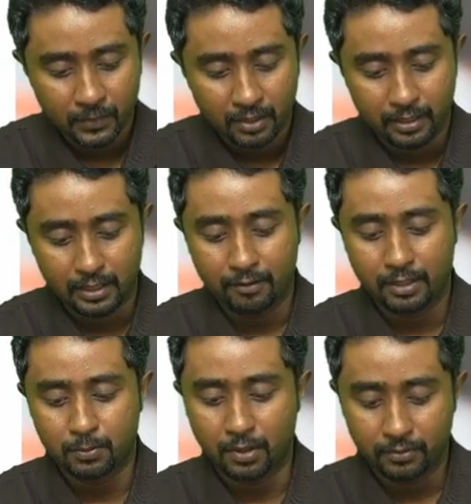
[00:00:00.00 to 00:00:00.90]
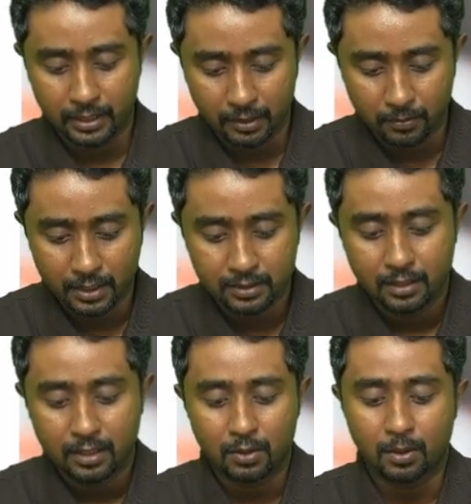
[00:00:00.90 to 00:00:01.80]
Weighted average profit equals
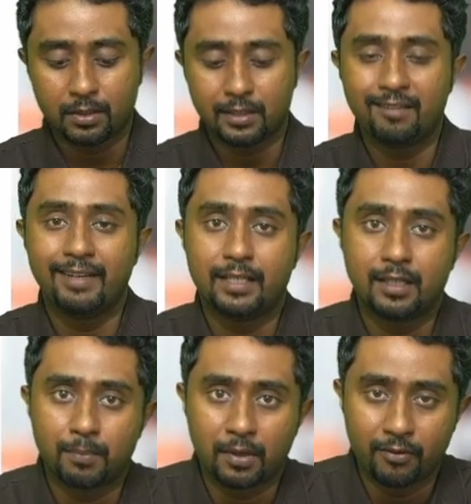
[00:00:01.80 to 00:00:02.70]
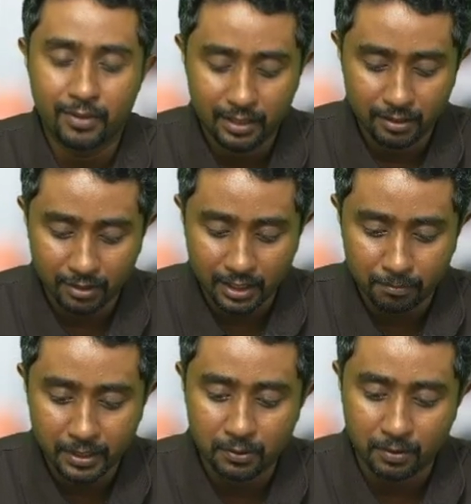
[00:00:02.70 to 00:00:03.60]
total weighted profit divided
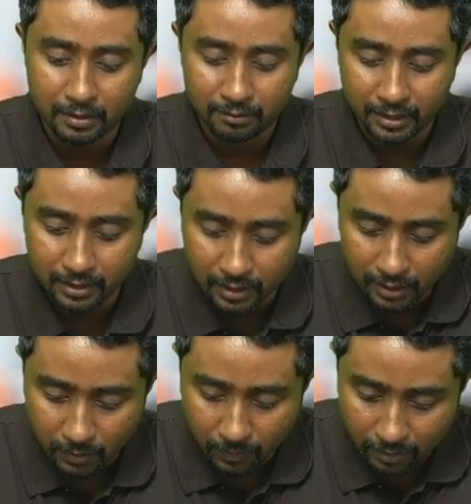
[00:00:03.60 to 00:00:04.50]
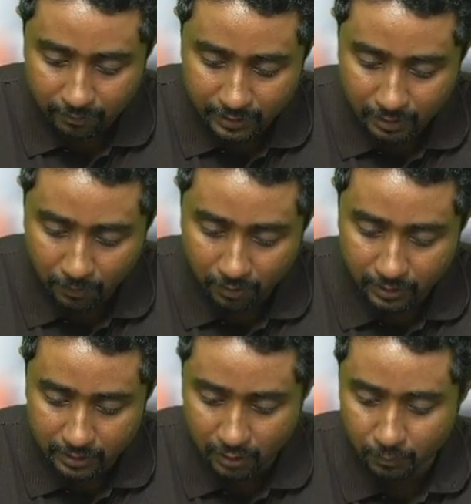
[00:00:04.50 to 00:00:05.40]
by total weight. Total weighted profit
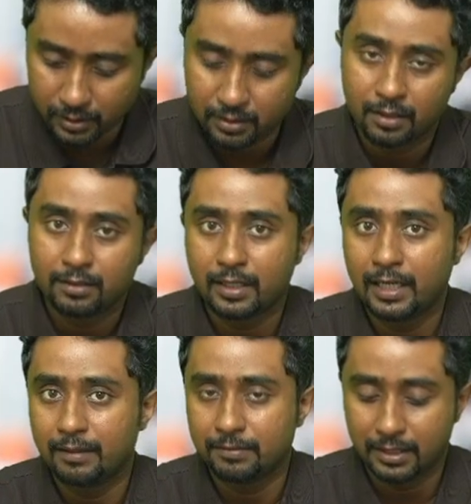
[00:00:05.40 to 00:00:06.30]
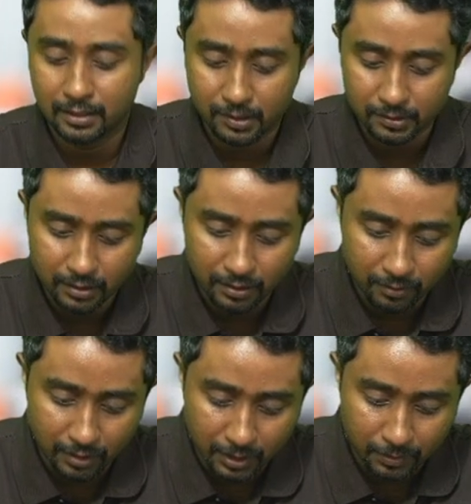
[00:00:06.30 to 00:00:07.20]
is how much? 3,15,000
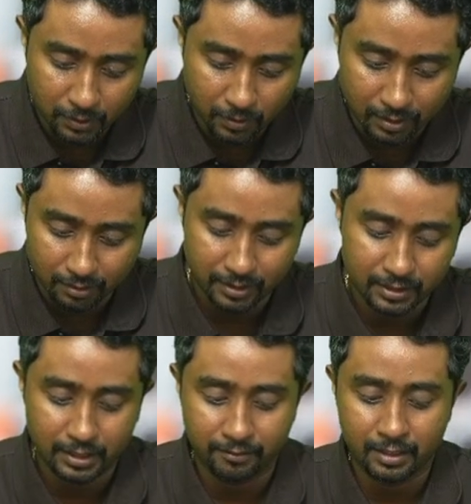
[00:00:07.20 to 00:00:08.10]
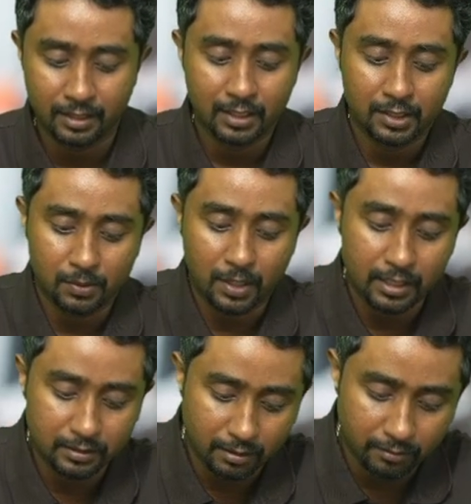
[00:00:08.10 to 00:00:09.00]
divided by total weight 7. So
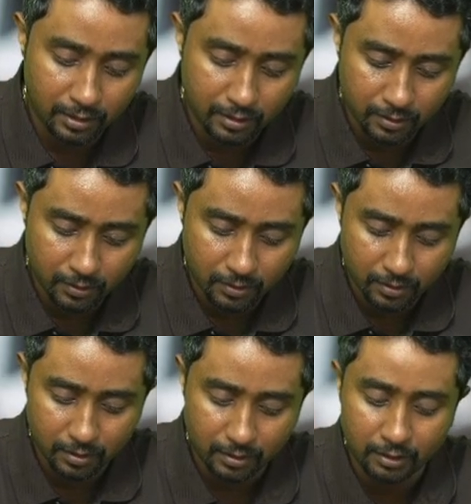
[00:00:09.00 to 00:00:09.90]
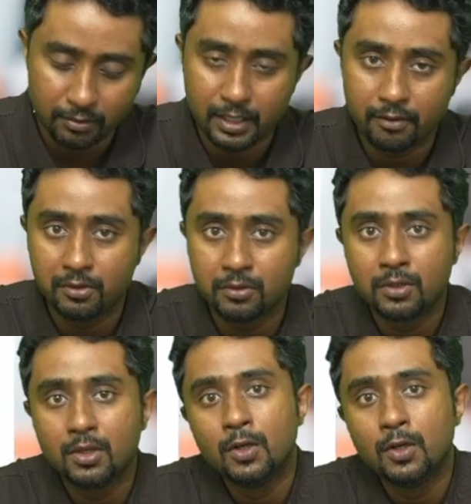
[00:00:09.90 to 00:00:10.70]
answer will give, that will give you,